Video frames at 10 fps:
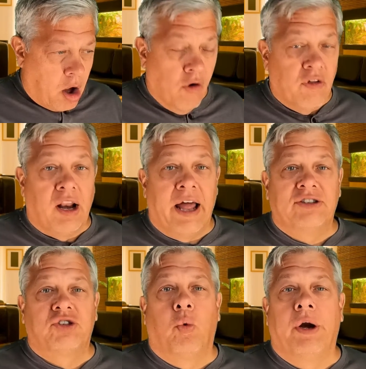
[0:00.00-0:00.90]
Over the
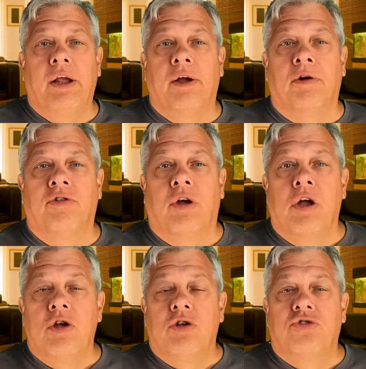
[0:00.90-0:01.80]
last 20 years,
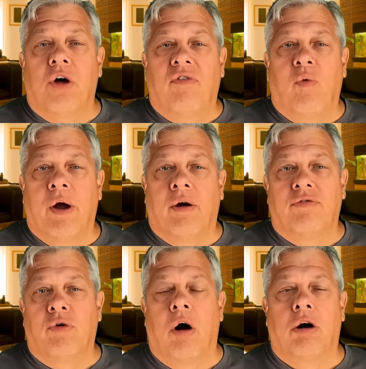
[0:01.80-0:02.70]
software
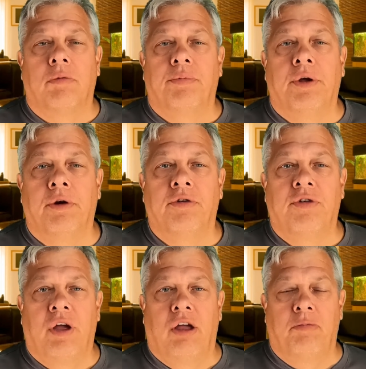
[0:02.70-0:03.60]
for our
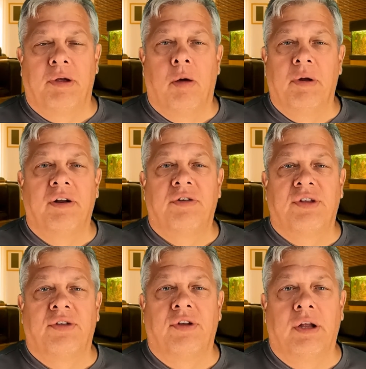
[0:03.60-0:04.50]
computers has become a
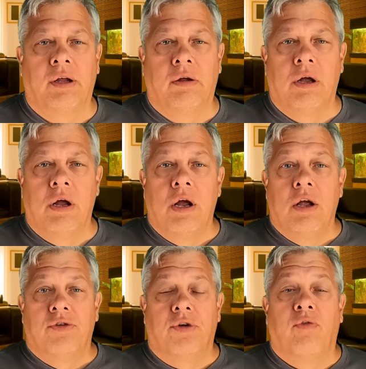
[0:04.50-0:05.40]
necessity.
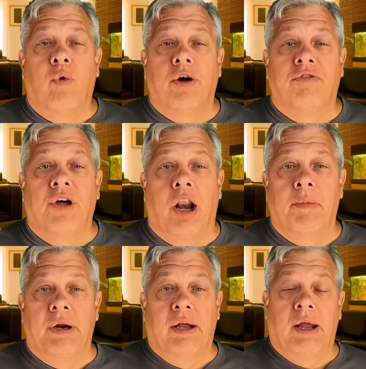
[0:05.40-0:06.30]
Software
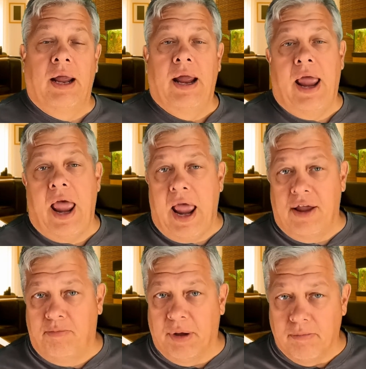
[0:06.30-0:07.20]
development
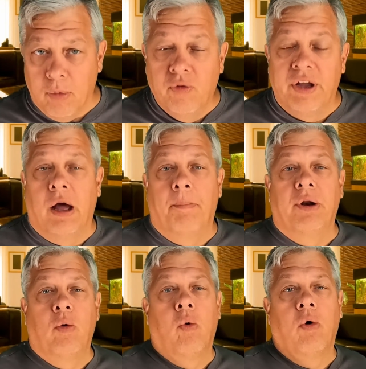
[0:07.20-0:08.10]
has been moving up
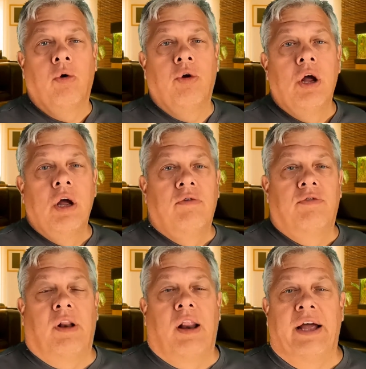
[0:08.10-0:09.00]
in the world
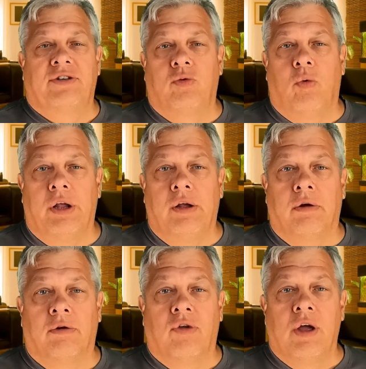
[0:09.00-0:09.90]
for the last 20
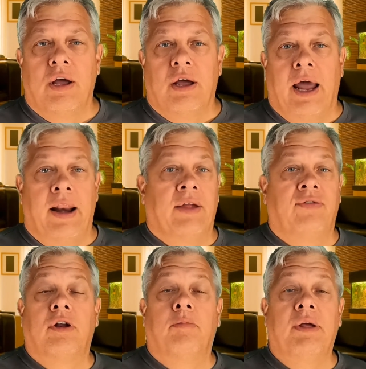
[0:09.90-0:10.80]
years, and that's
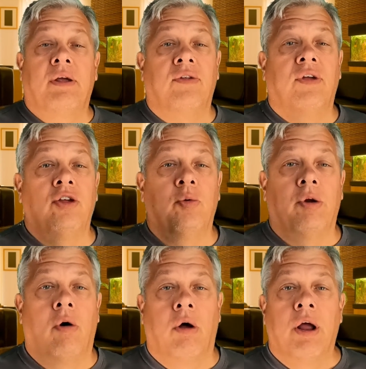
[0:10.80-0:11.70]
going to be continuing
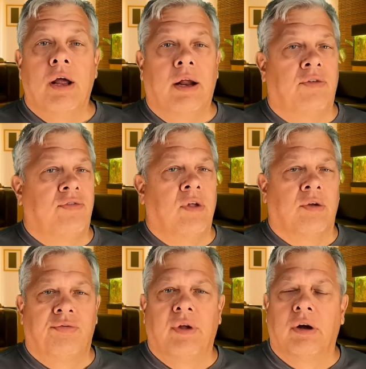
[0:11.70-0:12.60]
on.
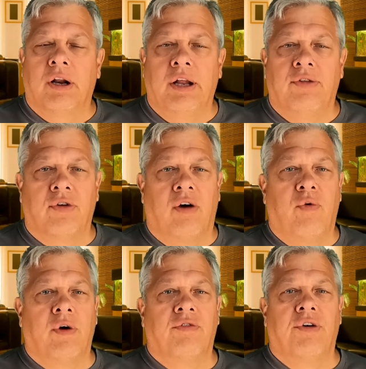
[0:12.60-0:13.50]
They're still going to need
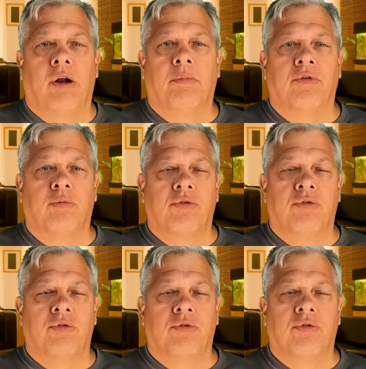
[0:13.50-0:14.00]
software developers.